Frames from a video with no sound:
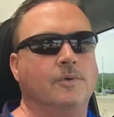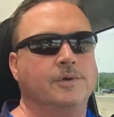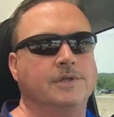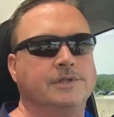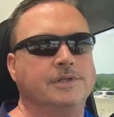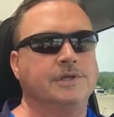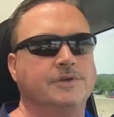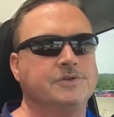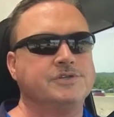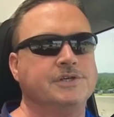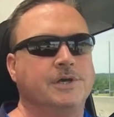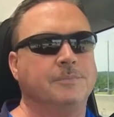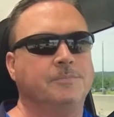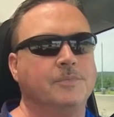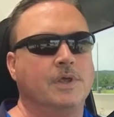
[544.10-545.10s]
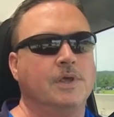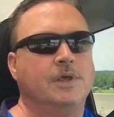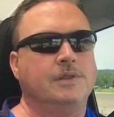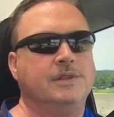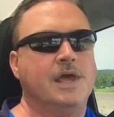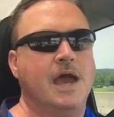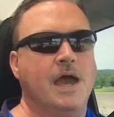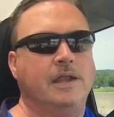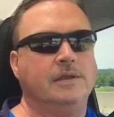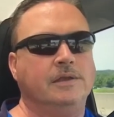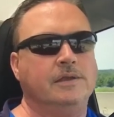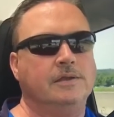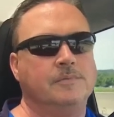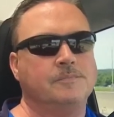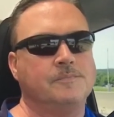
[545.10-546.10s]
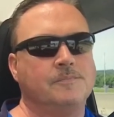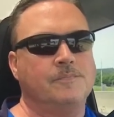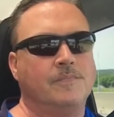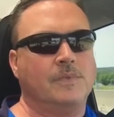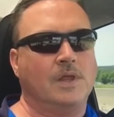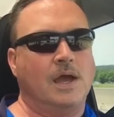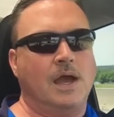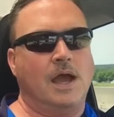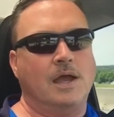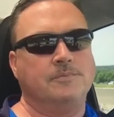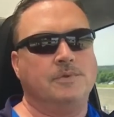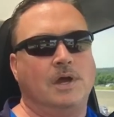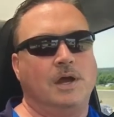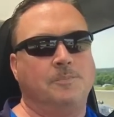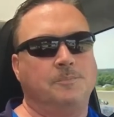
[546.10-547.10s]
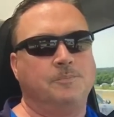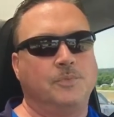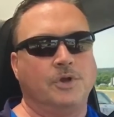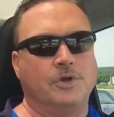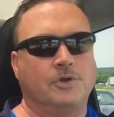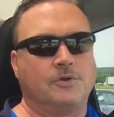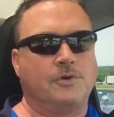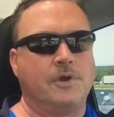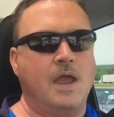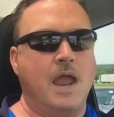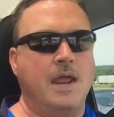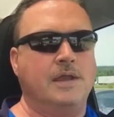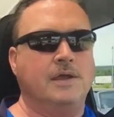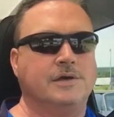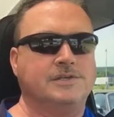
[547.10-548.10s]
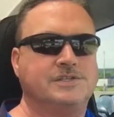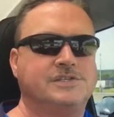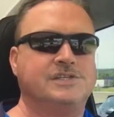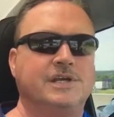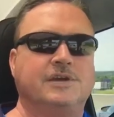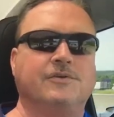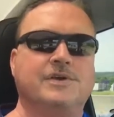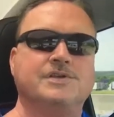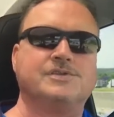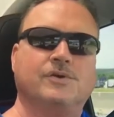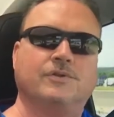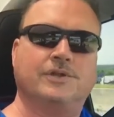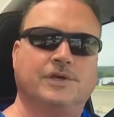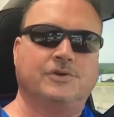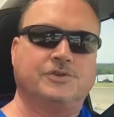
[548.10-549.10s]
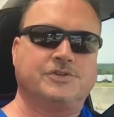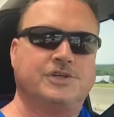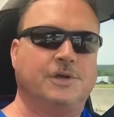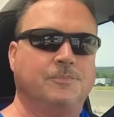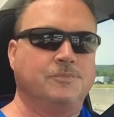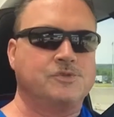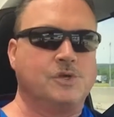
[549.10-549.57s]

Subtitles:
into leadership, that I'm going to create a series on leadership.